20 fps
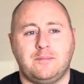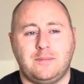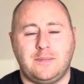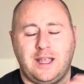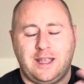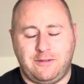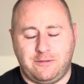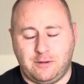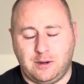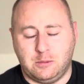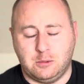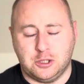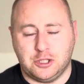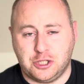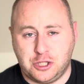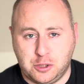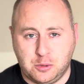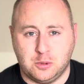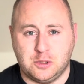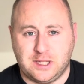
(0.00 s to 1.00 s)
if we was
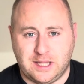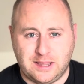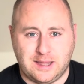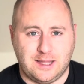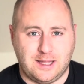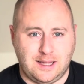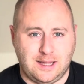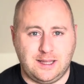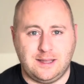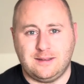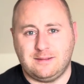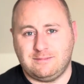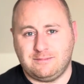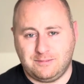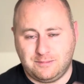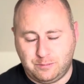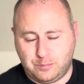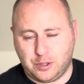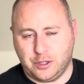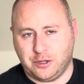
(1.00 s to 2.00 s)
using the
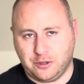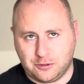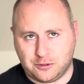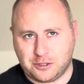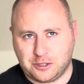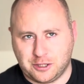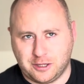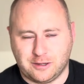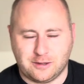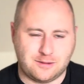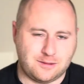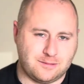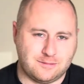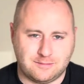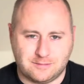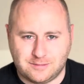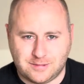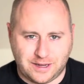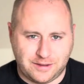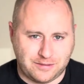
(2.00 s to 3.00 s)
production,
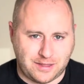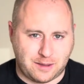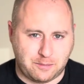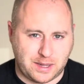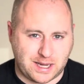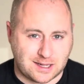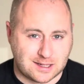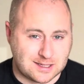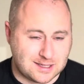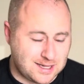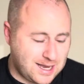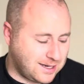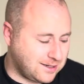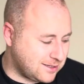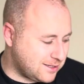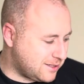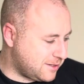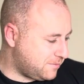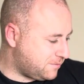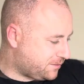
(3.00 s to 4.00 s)
if that makes
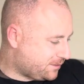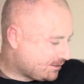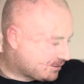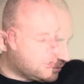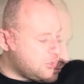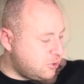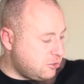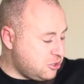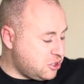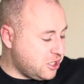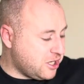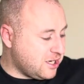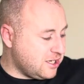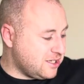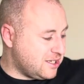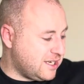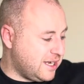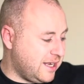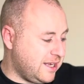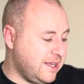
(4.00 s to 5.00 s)
sense. So as you can
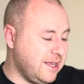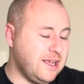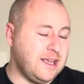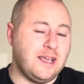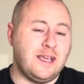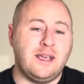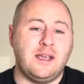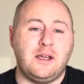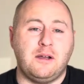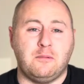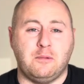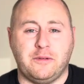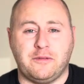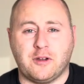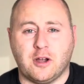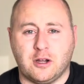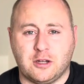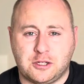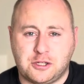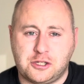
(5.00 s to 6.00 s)
see, we've
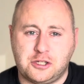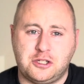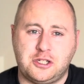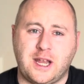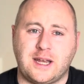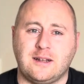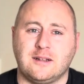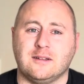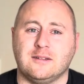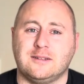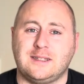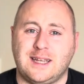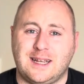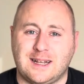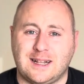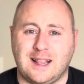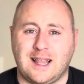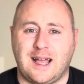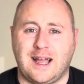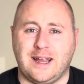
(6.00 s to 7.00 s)
got a gentle
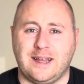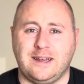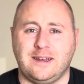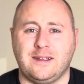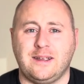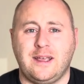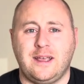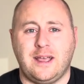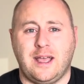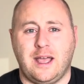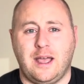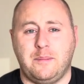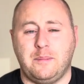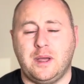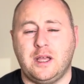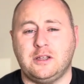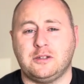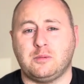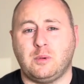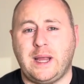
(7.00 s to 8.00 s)
decline
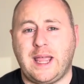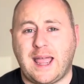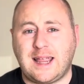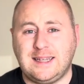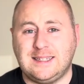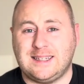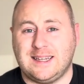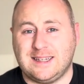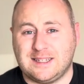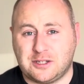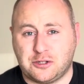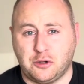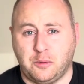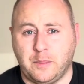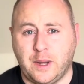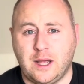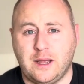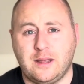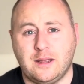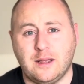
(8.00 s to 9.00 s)
as we exit
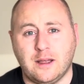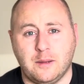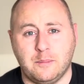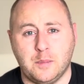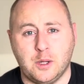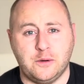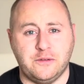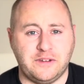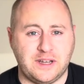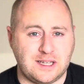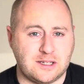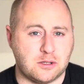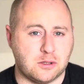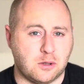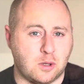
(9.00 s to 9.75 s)
summer and move into